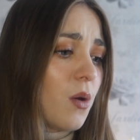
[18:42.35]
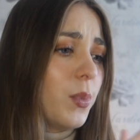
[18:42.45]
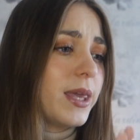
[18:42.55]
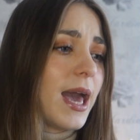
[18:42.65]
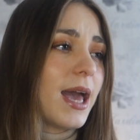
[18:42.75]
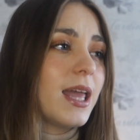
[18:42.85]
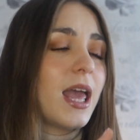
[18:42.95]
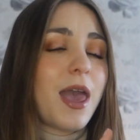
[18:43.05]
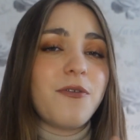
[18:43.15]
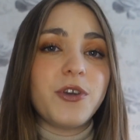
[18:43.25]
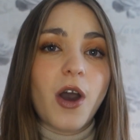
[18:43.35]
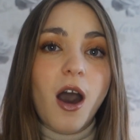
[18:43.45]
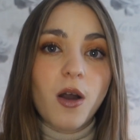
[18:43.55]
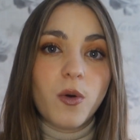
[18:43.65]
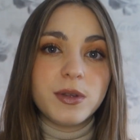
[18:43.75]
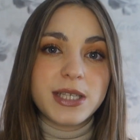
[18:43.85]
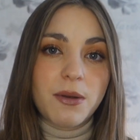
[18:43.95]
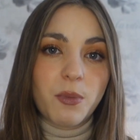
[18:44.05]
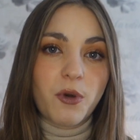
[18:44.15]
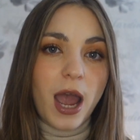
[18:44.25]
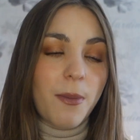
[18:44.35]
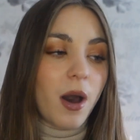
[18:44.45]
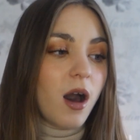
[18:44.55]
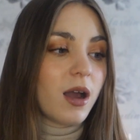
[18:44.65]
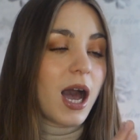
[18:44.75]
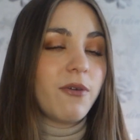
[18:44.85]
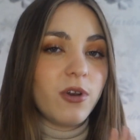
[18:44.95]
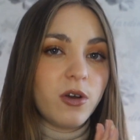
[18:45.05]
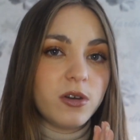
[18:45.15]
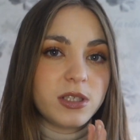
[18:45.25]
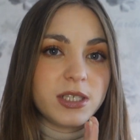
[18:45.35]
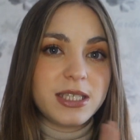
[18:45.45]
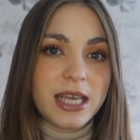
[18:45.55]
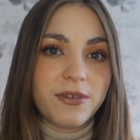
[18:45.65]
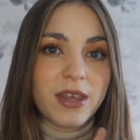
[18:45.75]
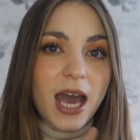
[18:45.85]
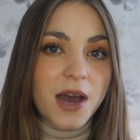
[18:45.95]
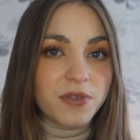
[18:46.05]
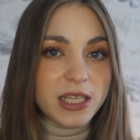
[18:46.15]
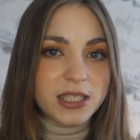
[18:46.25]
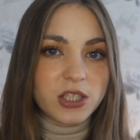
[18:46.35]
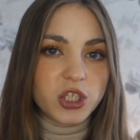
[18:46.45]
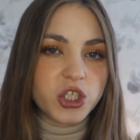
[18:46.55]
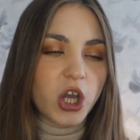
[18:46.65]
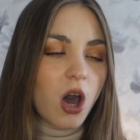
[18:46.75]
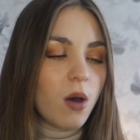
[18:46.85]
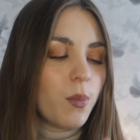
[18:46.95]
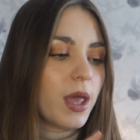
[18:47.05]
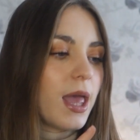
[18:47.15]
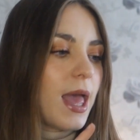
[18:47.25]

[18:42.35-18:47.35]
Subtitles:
But yeah, if you are going down to Primark, have a look to see if they have these in your shop.